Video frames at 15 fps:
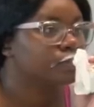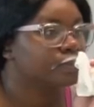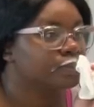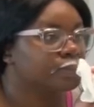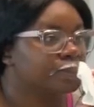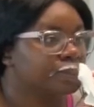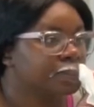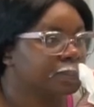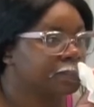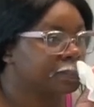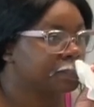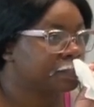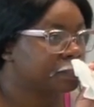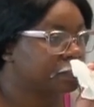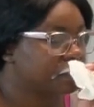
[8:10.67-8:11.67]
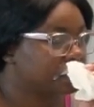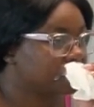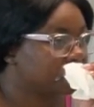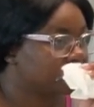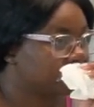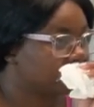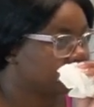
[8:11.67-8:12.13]
Big with no
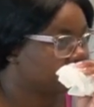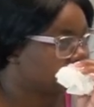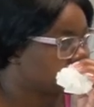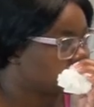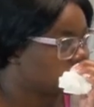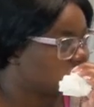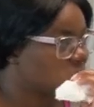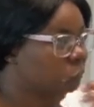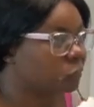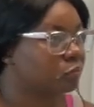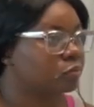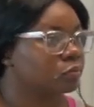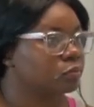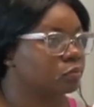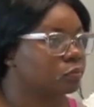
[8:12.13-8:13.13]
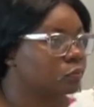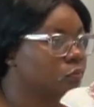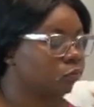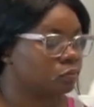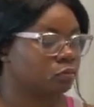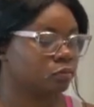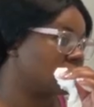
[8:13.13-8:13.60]
complications. You
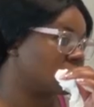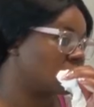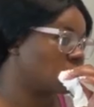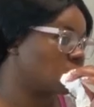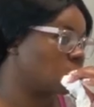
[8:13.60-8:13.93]
just need